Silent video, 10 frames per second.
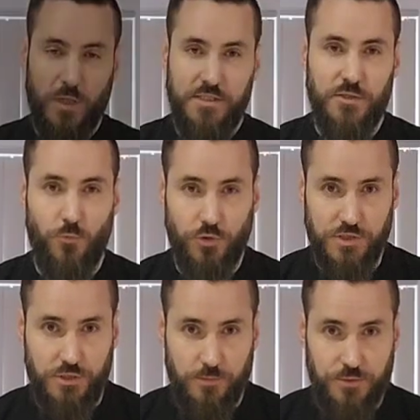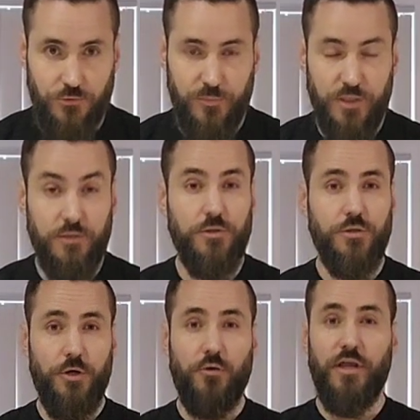Once the water stops dripping,
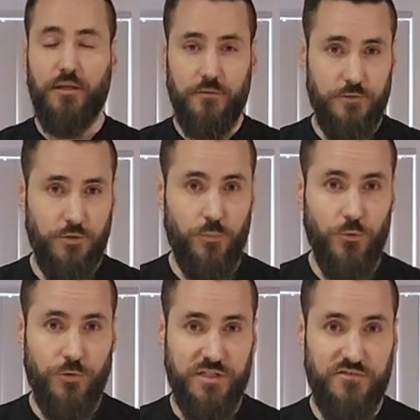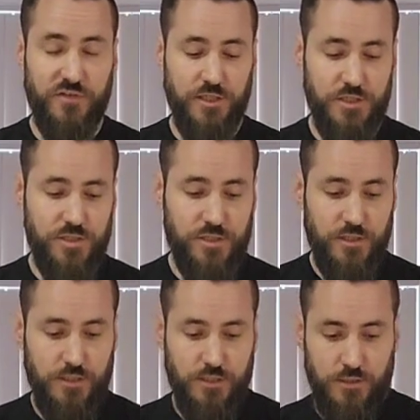you know that your brew has finished.
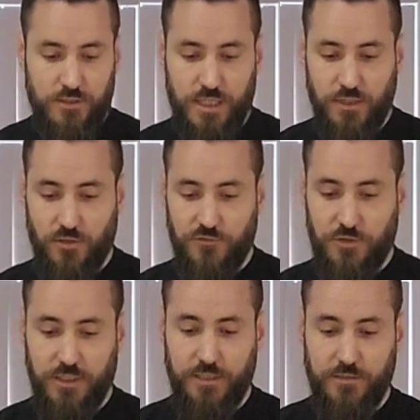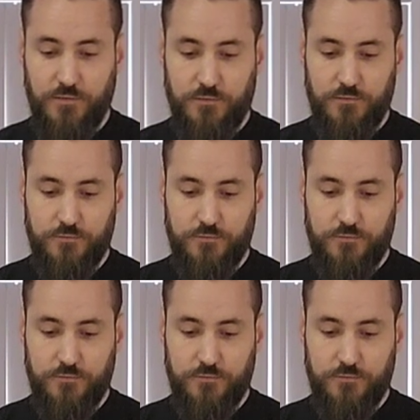Take off your lid,